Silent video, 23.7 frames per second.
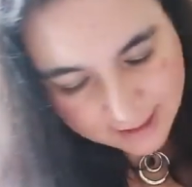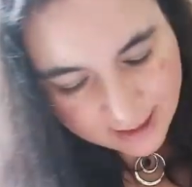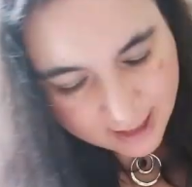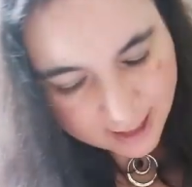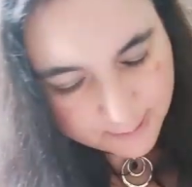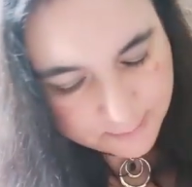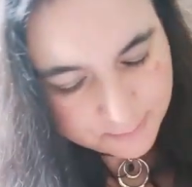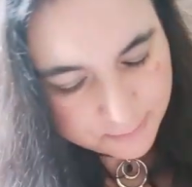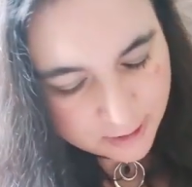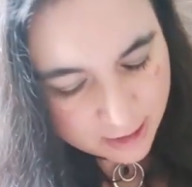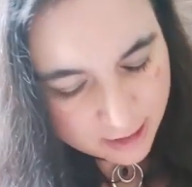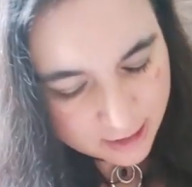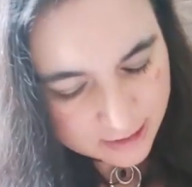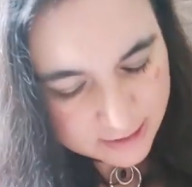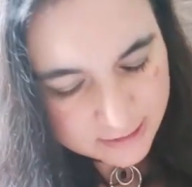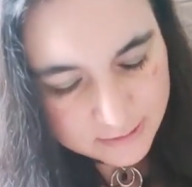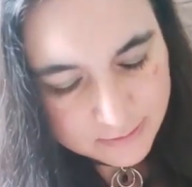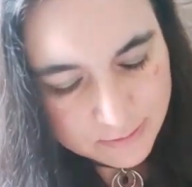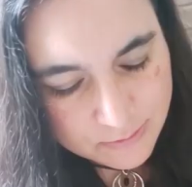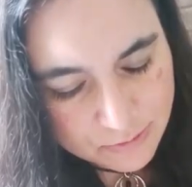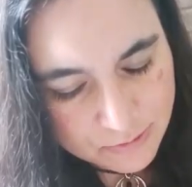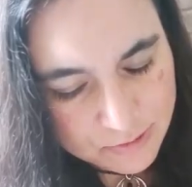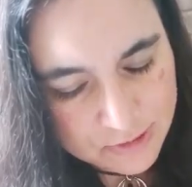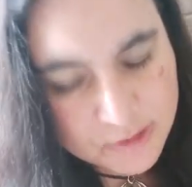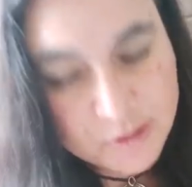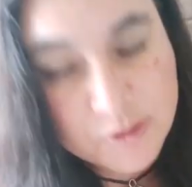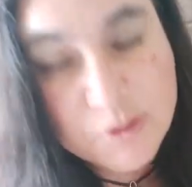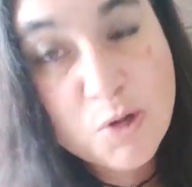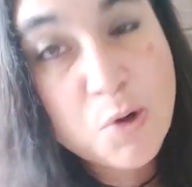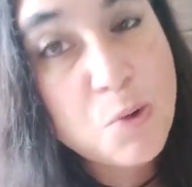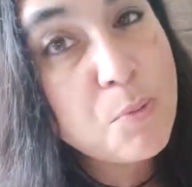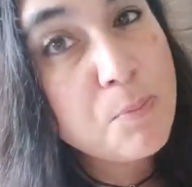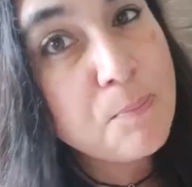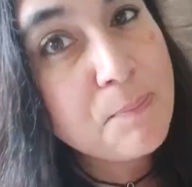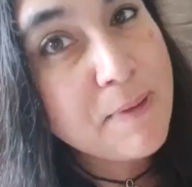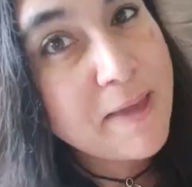I bought the
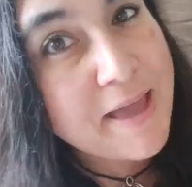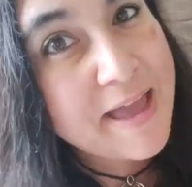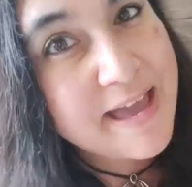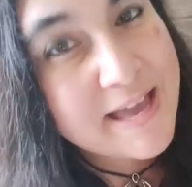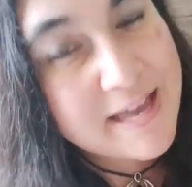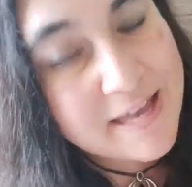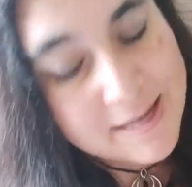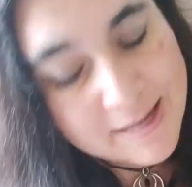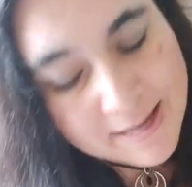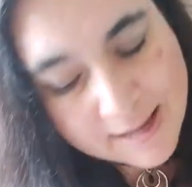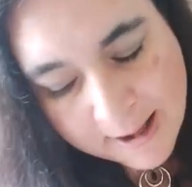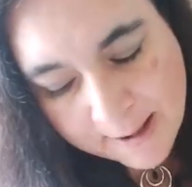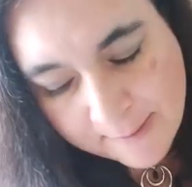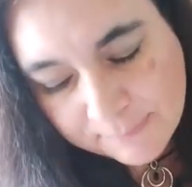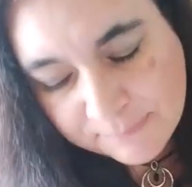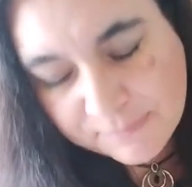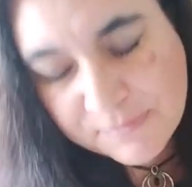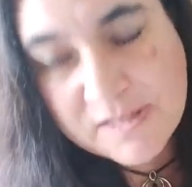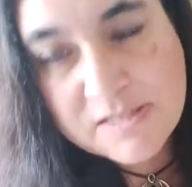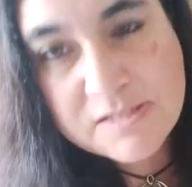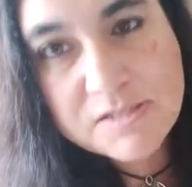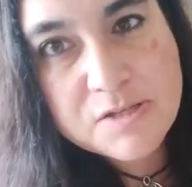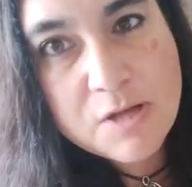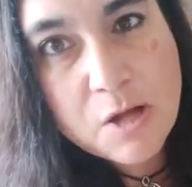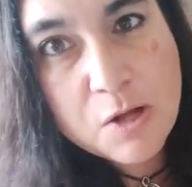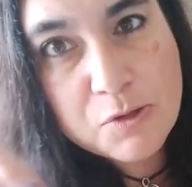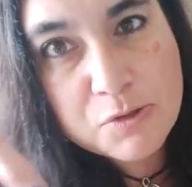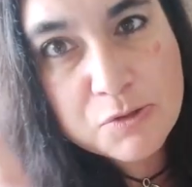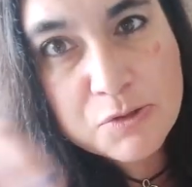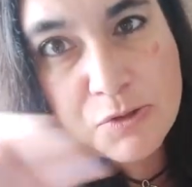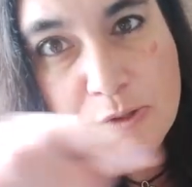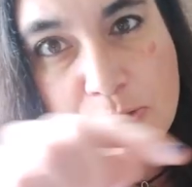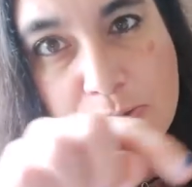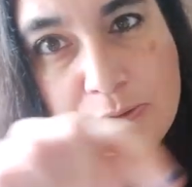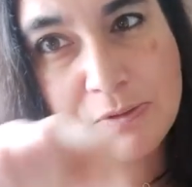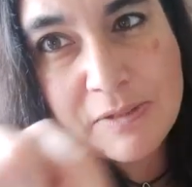tote bag that's
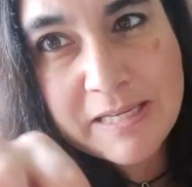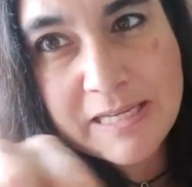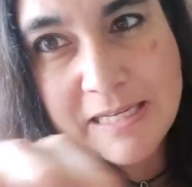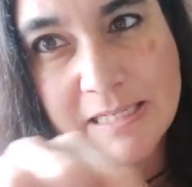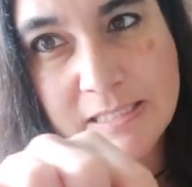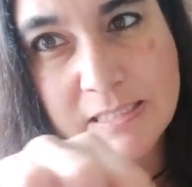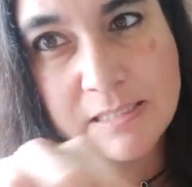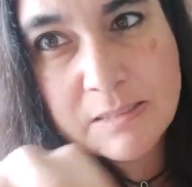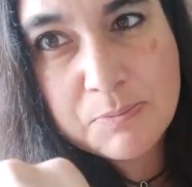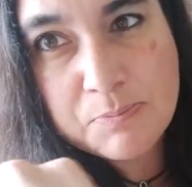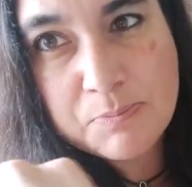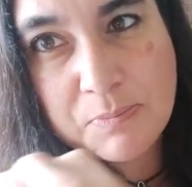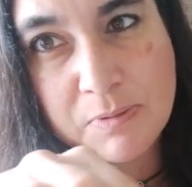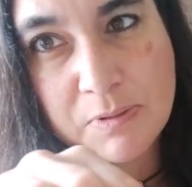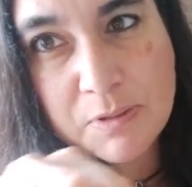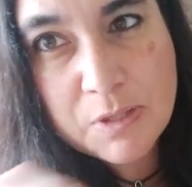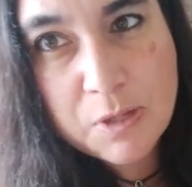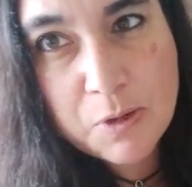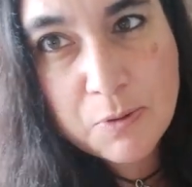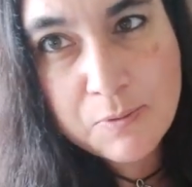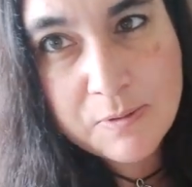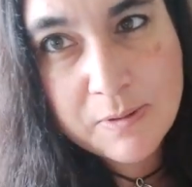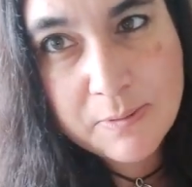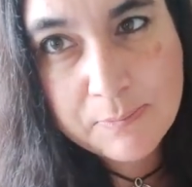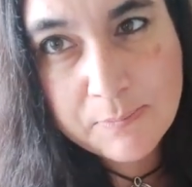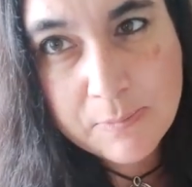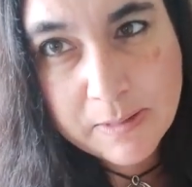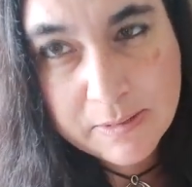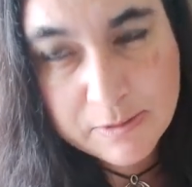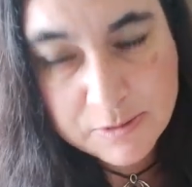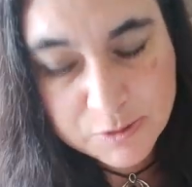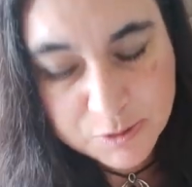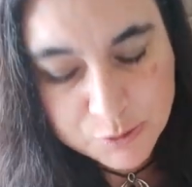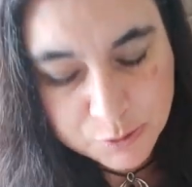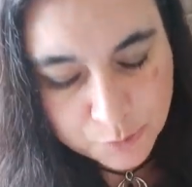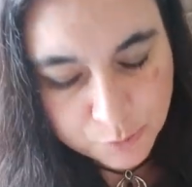also linked below in my
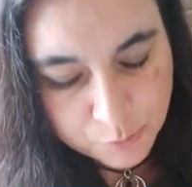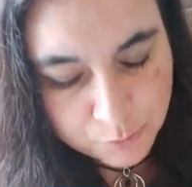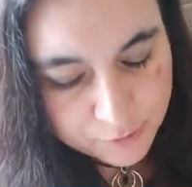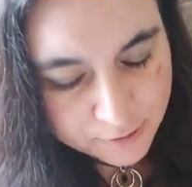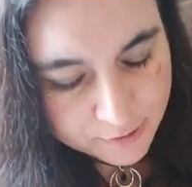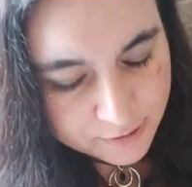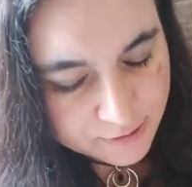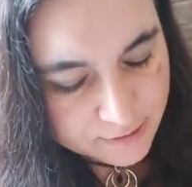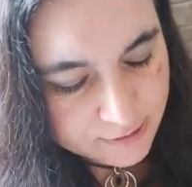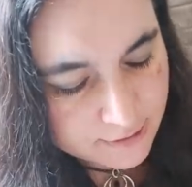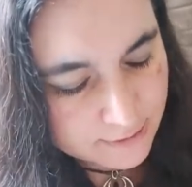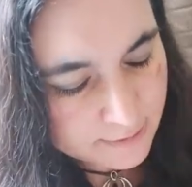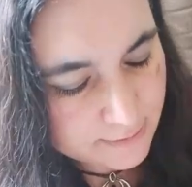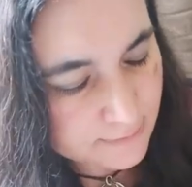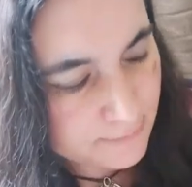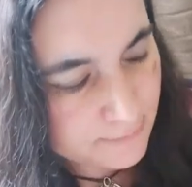store.